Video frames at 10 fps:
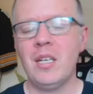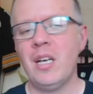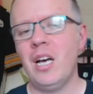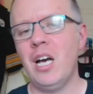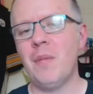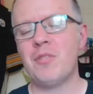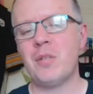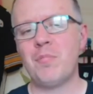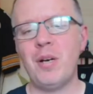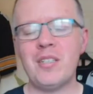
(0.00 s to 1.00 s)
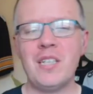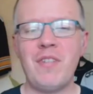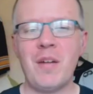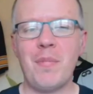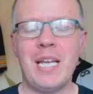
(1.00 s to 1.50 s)
So I'm personally
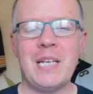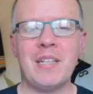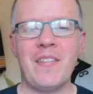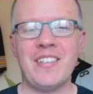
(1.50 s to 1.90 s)
very pleased with that.